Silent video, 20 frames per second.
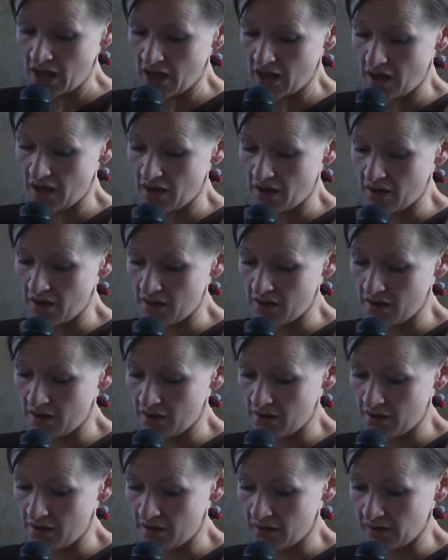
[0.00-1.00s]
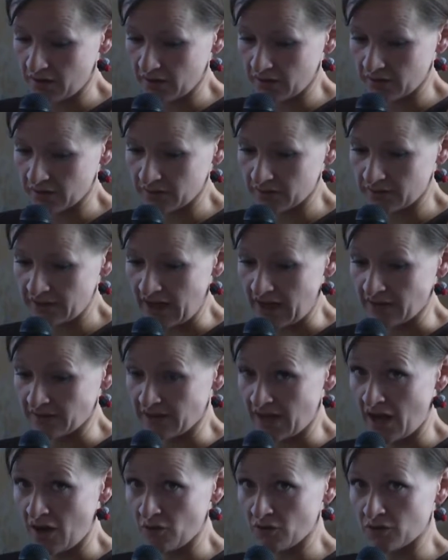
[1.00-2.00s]
Yeah.
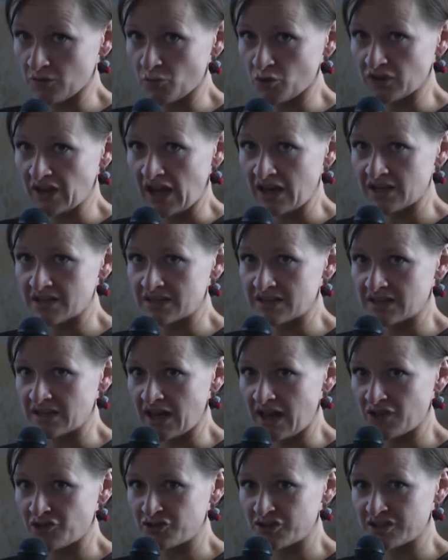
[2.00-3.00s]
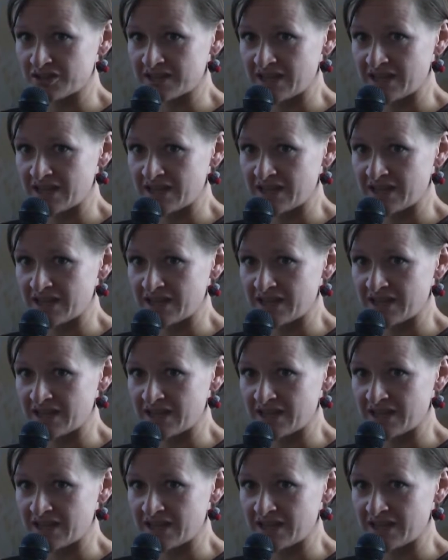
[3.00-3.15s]
Now the modality 100 years